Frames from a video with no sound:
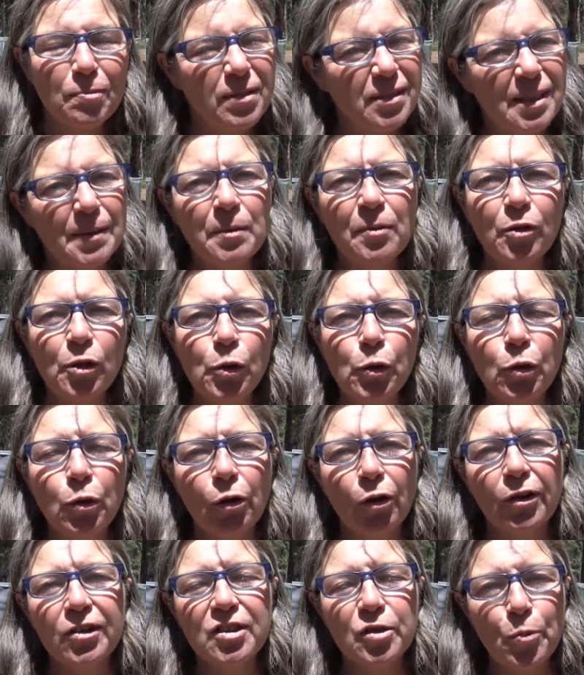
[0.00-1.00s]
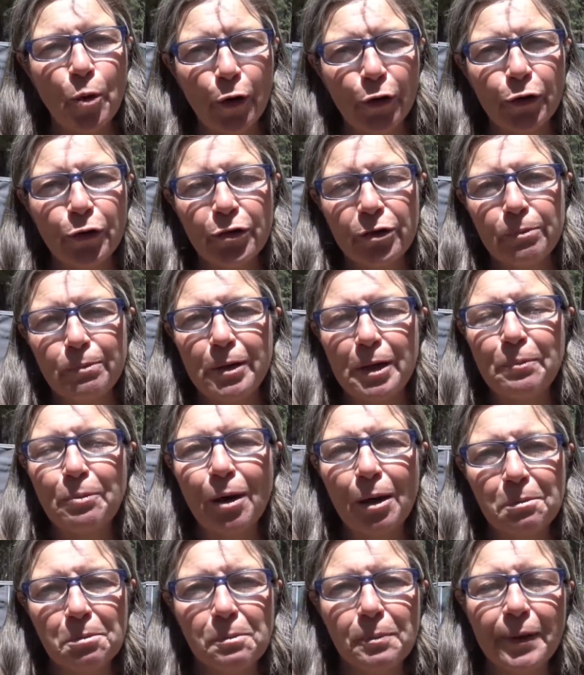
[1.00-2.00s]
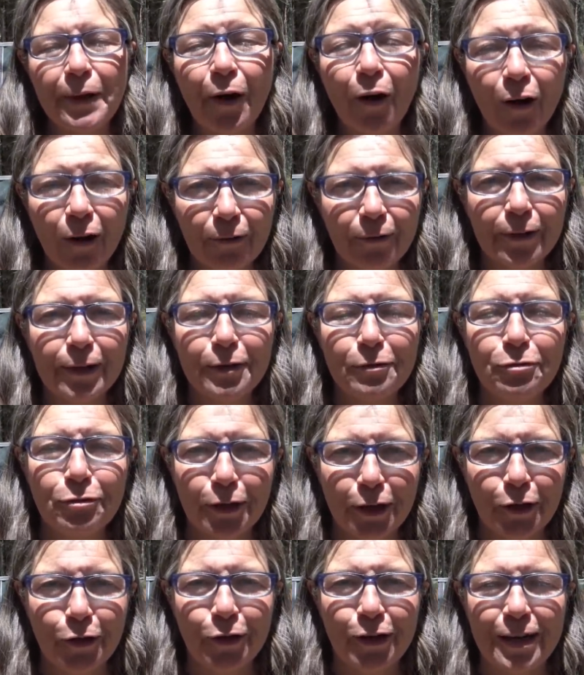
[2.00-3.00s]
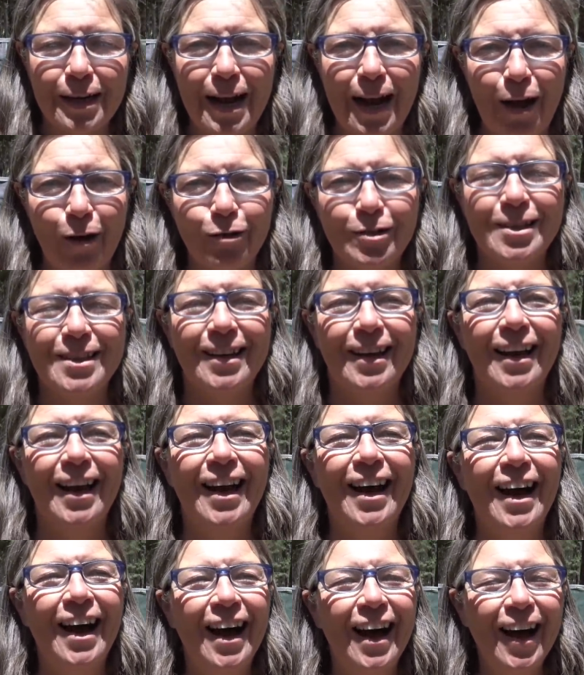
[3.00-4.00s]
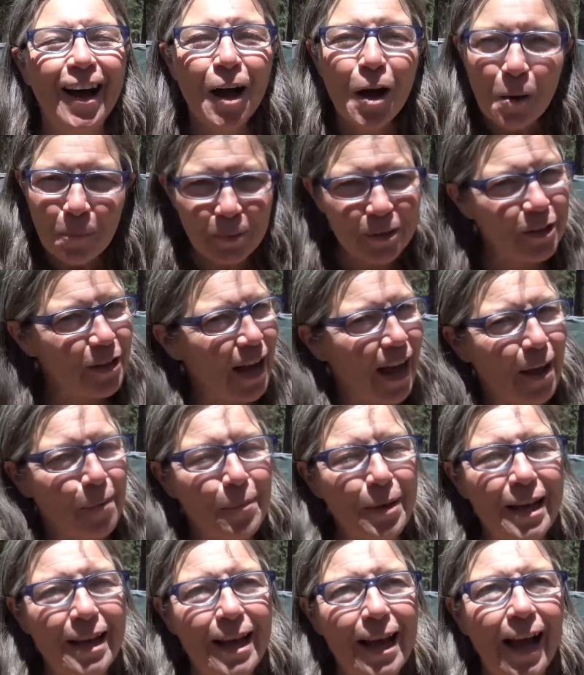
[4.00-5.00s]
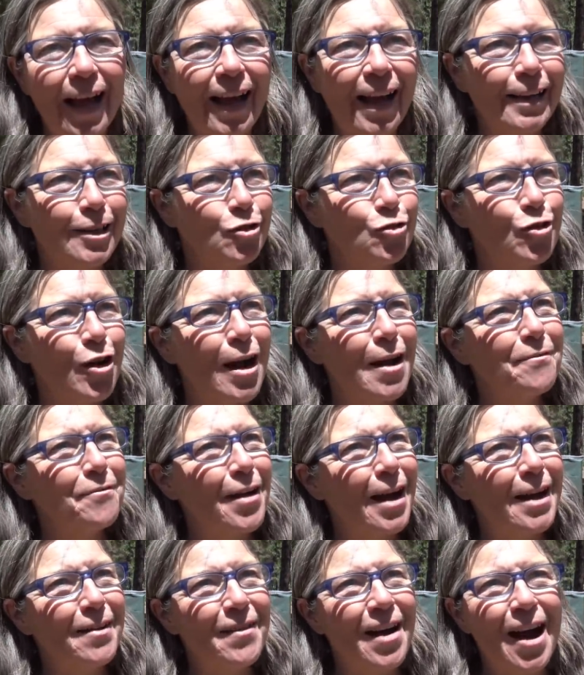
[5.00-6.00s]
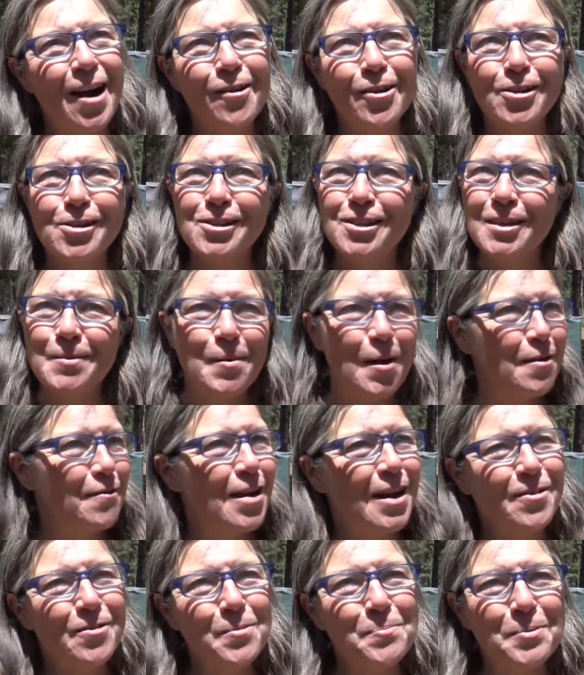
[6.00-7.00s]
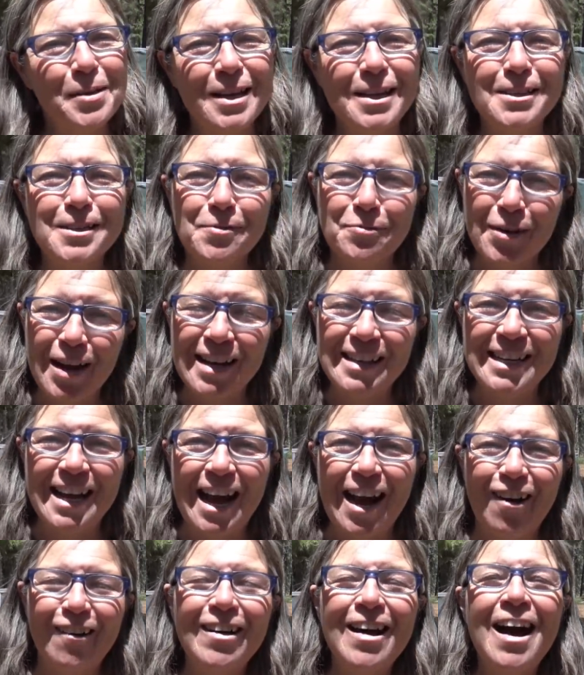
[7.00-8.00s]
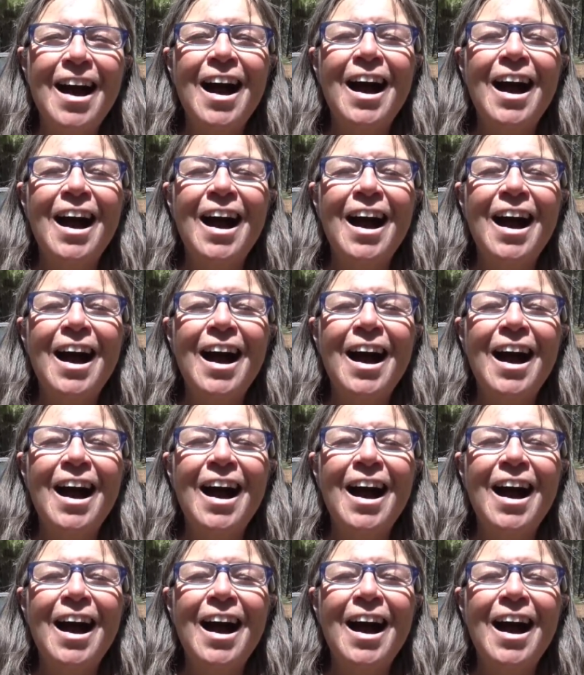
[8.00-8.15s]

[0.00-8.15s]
Some of you who are smarter than me probably already figured it out. But not me. I had to drive five hours to my favorite place to find out.